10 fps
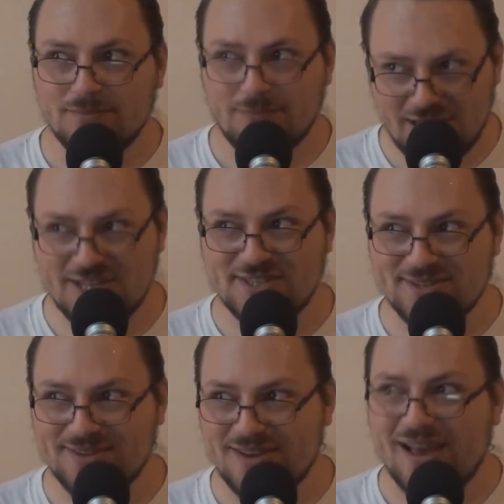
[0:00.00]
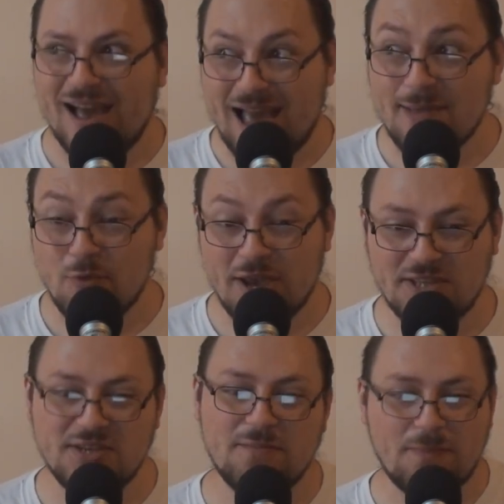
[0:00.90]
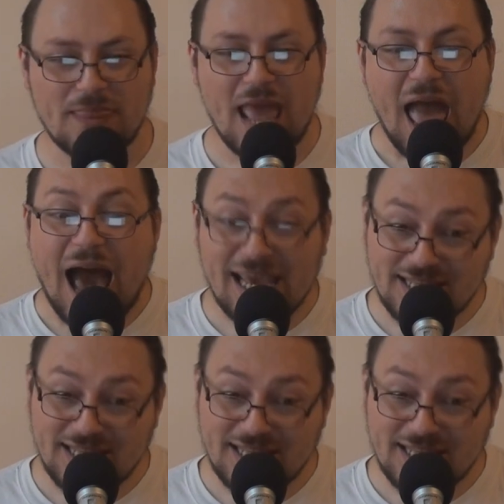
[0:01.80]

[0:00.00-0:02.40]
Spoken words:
Please, I'm waiting. I